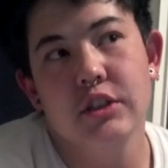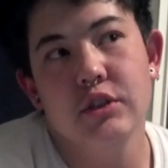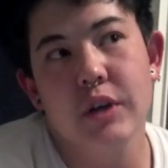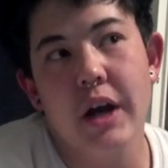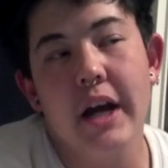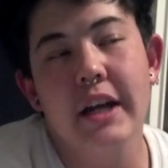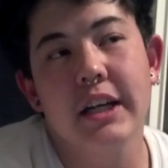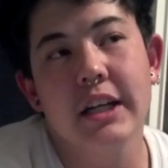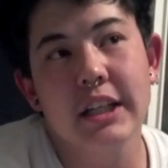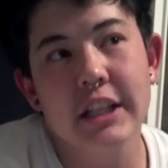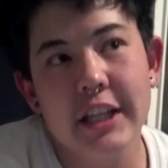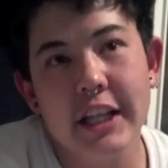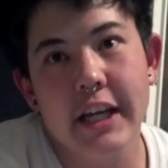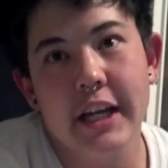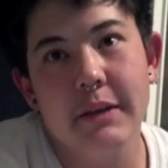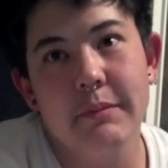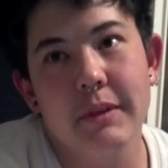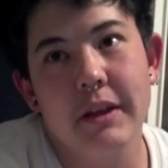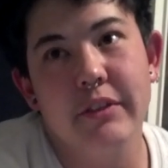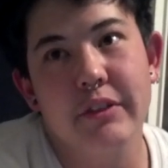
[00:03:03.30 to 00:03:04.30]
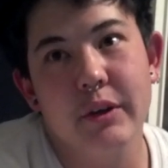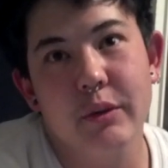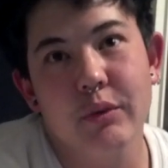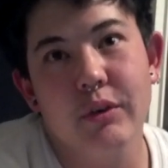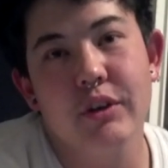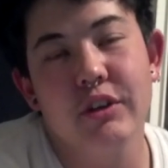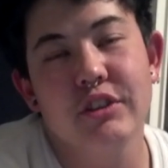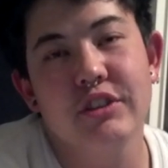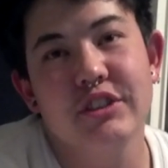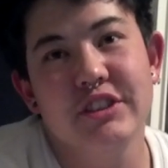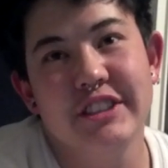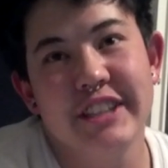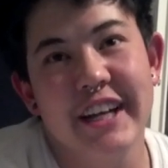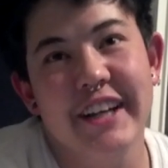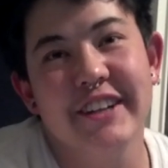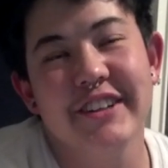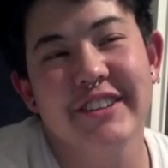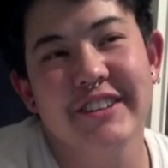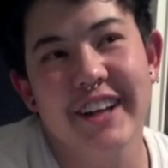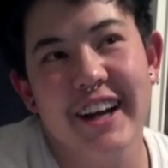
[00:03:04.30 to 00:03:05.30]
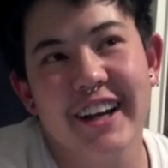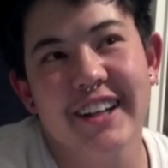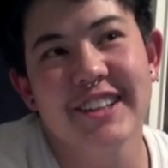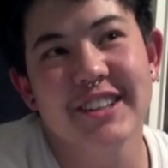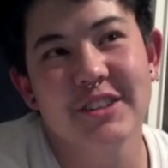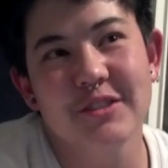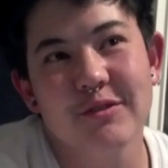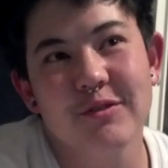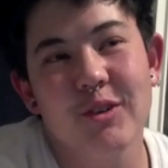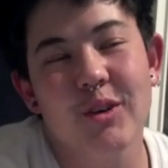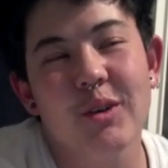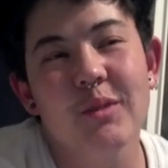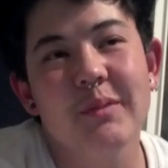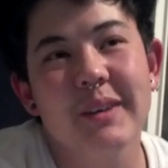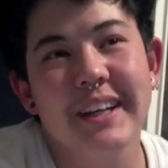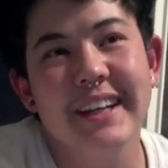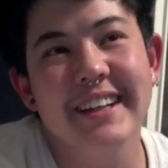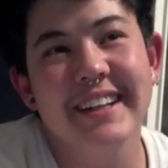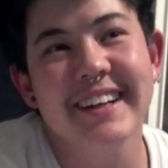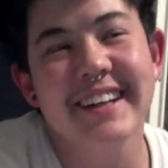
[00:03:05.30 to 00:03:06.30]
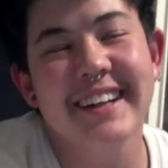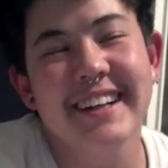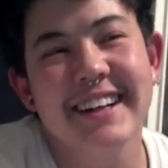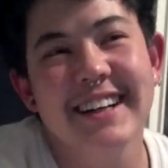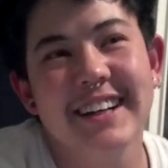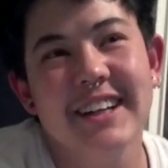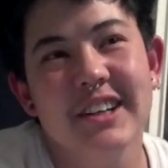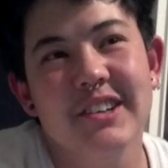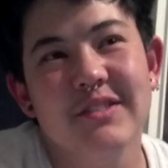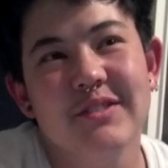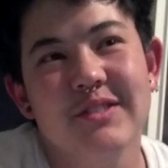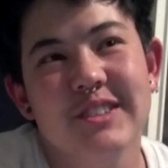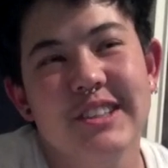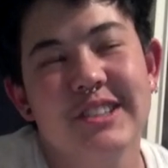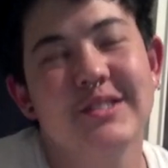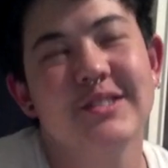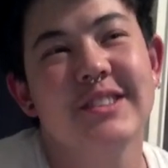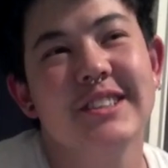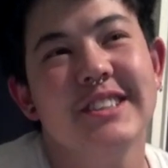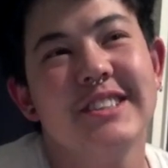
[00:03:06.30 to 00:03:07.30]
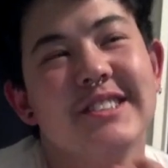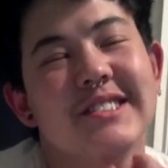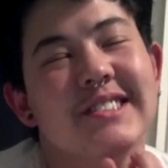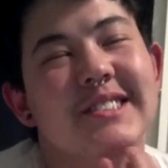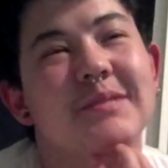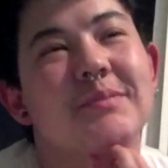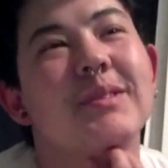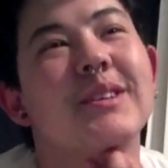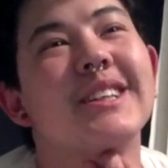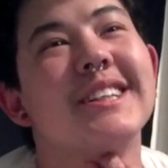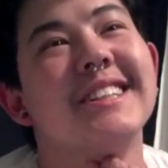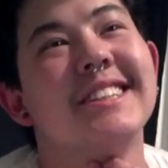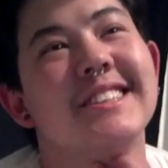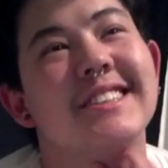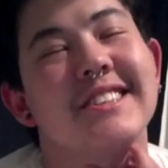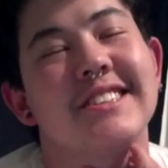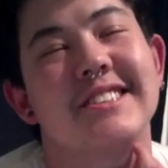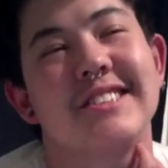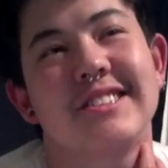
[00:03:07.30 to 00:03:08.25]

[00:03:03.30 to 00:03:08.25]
try to claim that they were gender non-conforming, which is pretty,